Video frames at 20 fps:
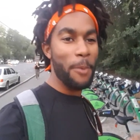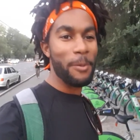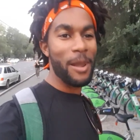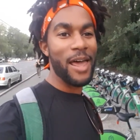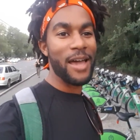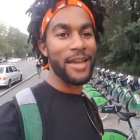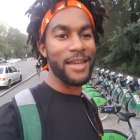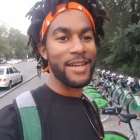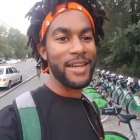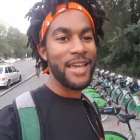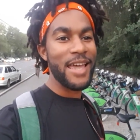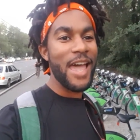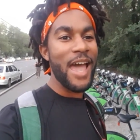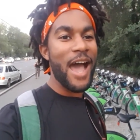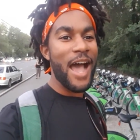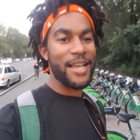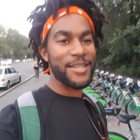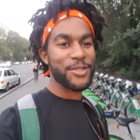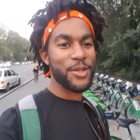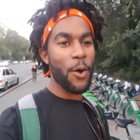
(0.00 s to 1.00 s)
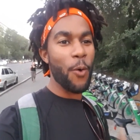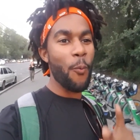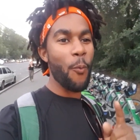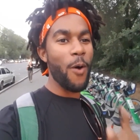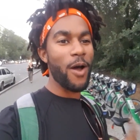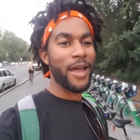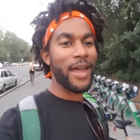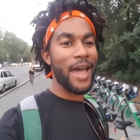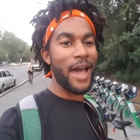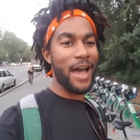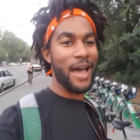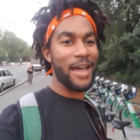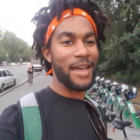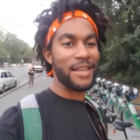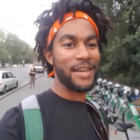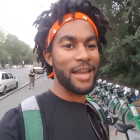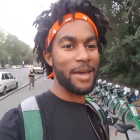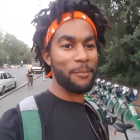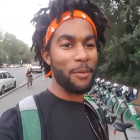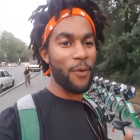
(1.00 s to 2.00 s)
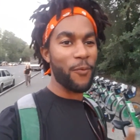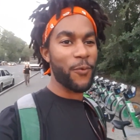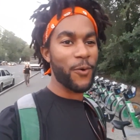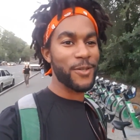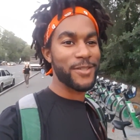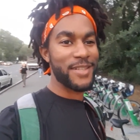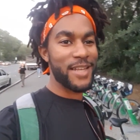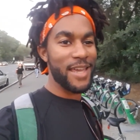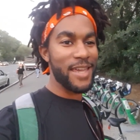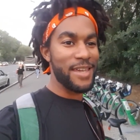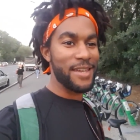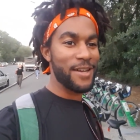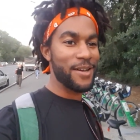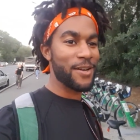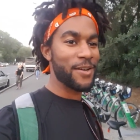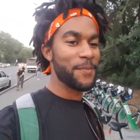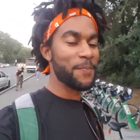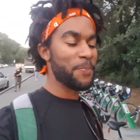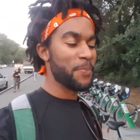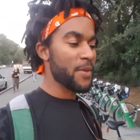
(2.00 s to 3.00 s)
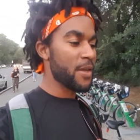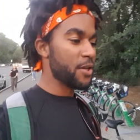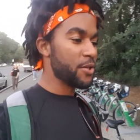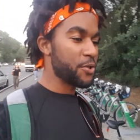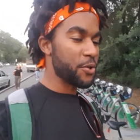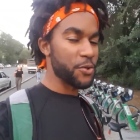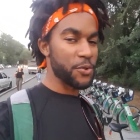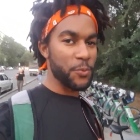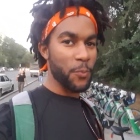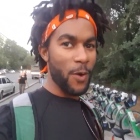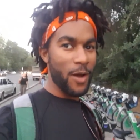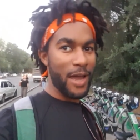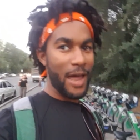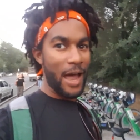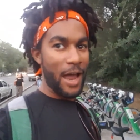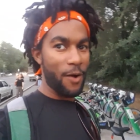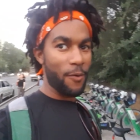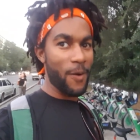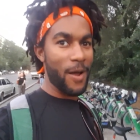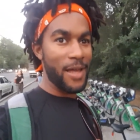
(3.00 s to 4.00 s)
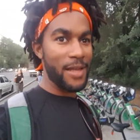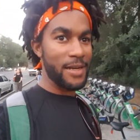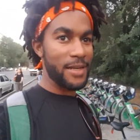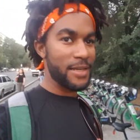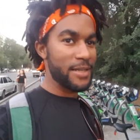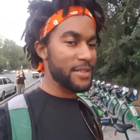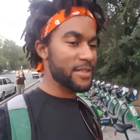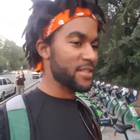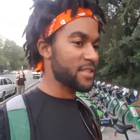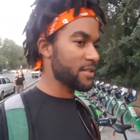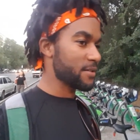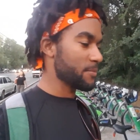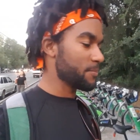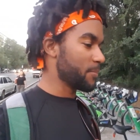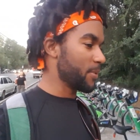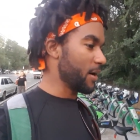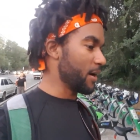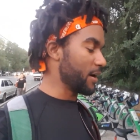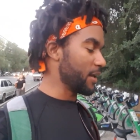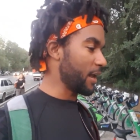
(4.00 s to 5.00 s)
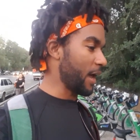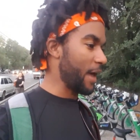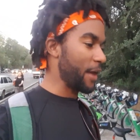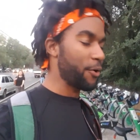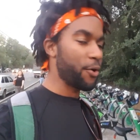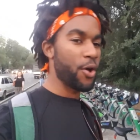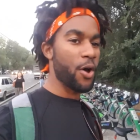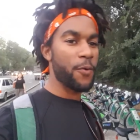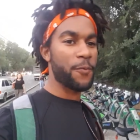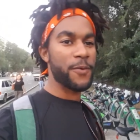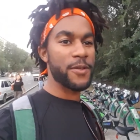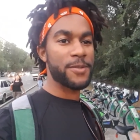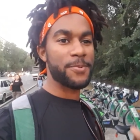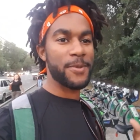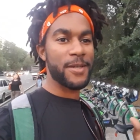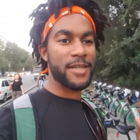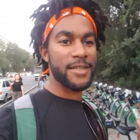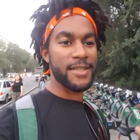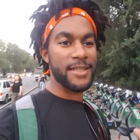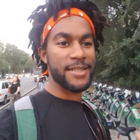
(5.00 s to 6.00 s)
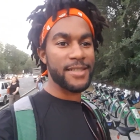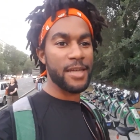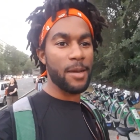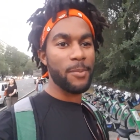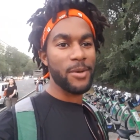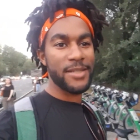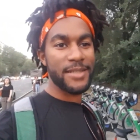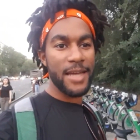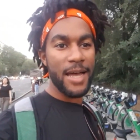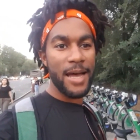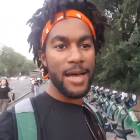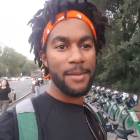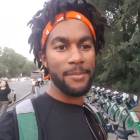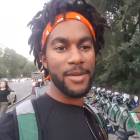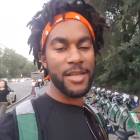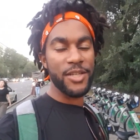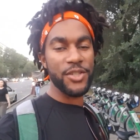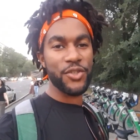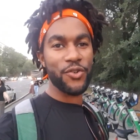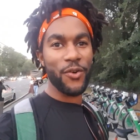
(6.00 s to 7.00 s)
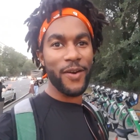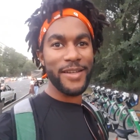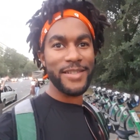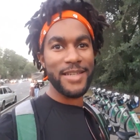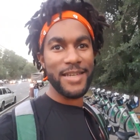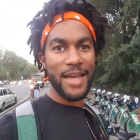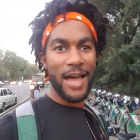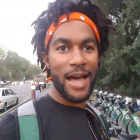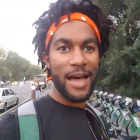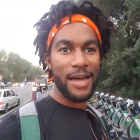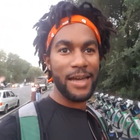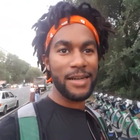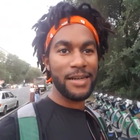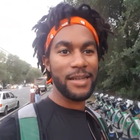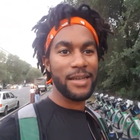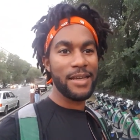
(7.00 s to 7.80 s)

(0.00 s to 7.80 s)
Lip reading: I'm lying. I saw one guy, like my first day here, there was one guy riding these, but I don't know if it's because it's summertime and it's crazy hot.